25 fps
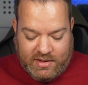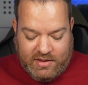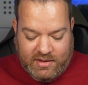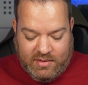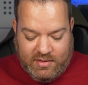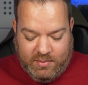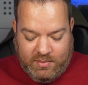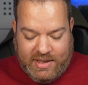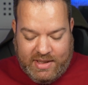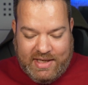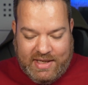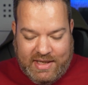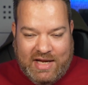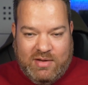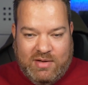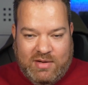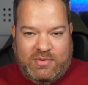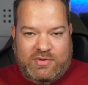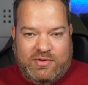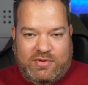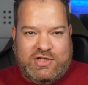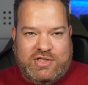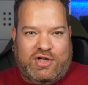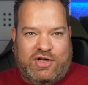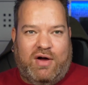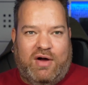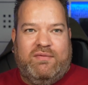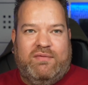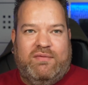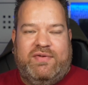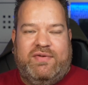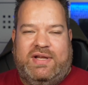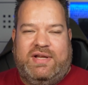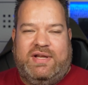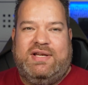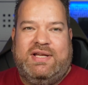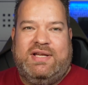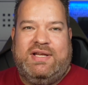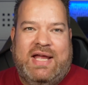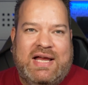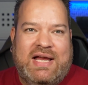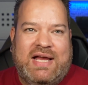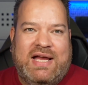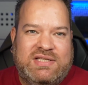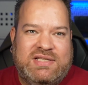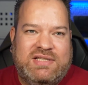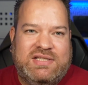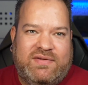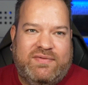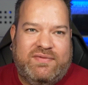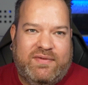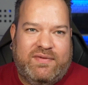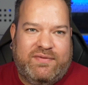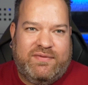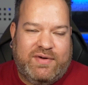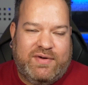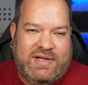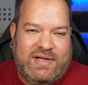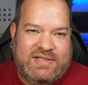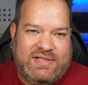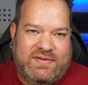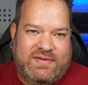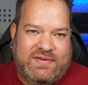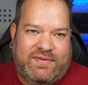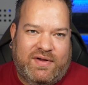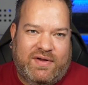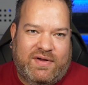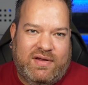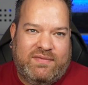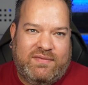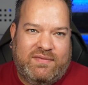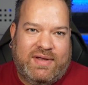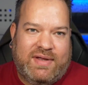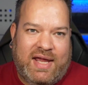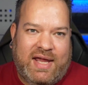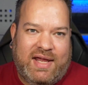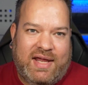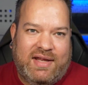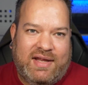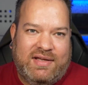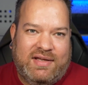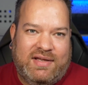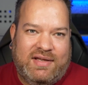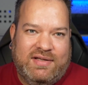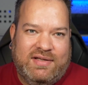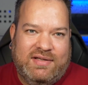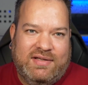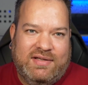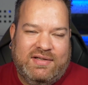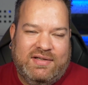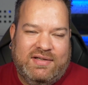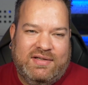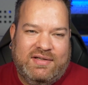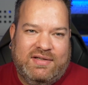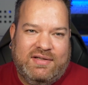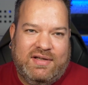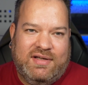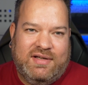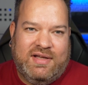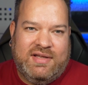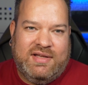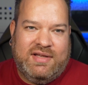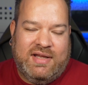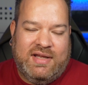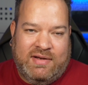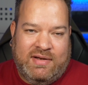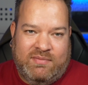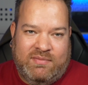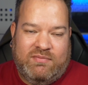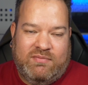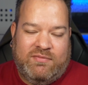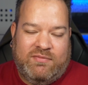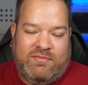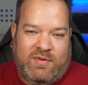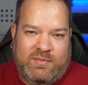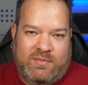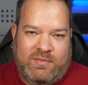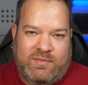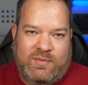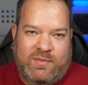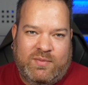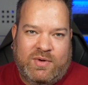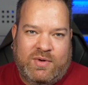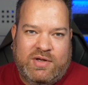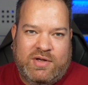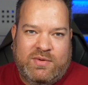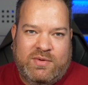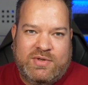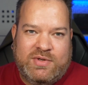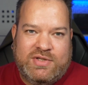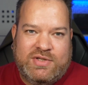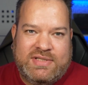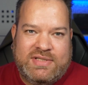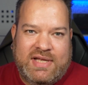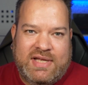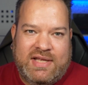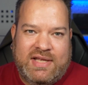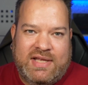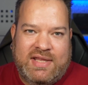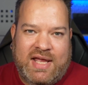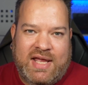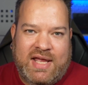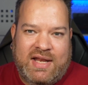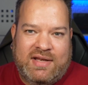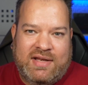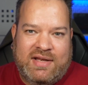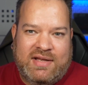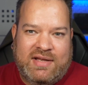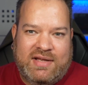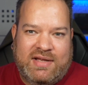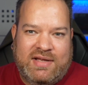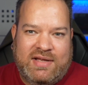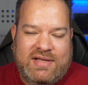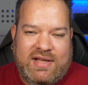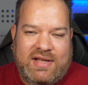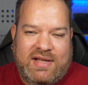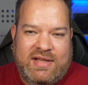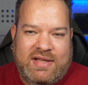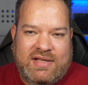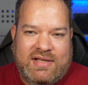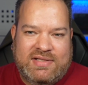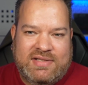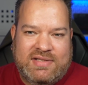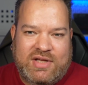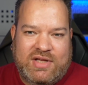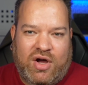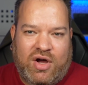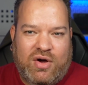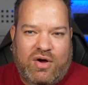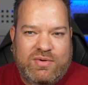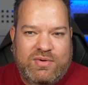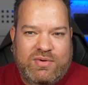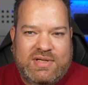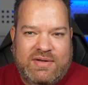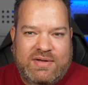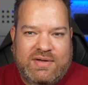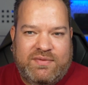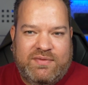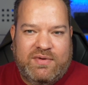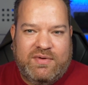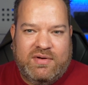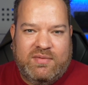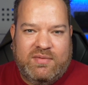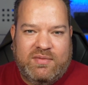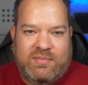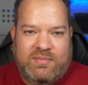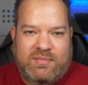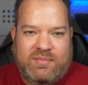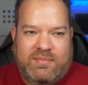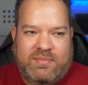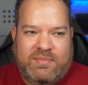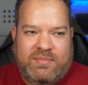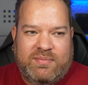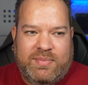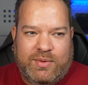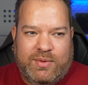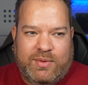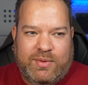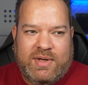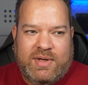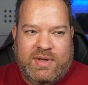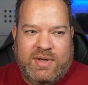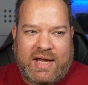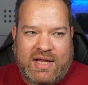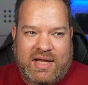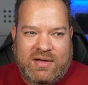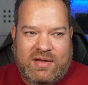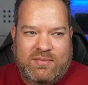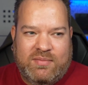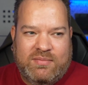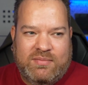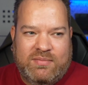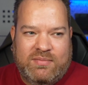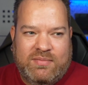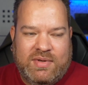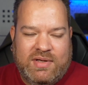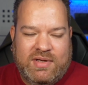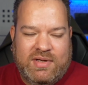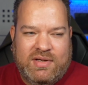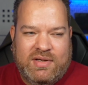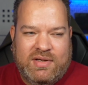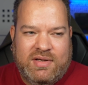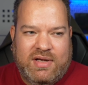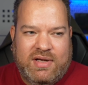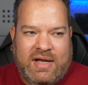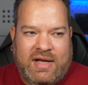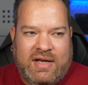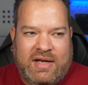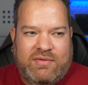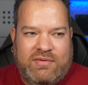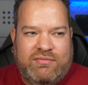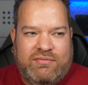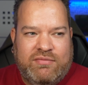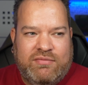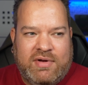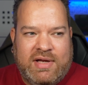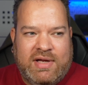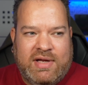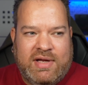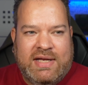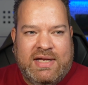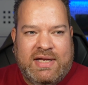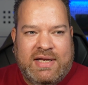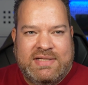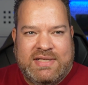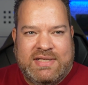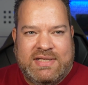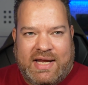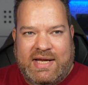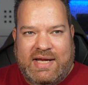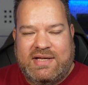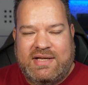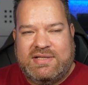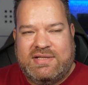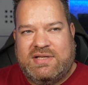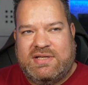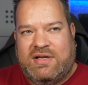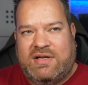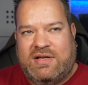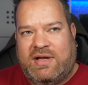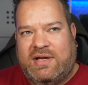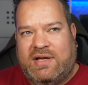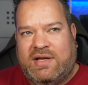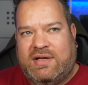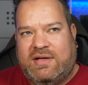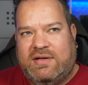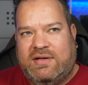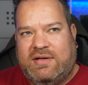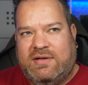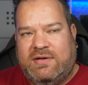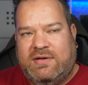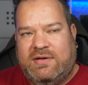being able to confidently ask for 3 to 5K in from what you were just saying then, it's a whole different ball game, and it really takes like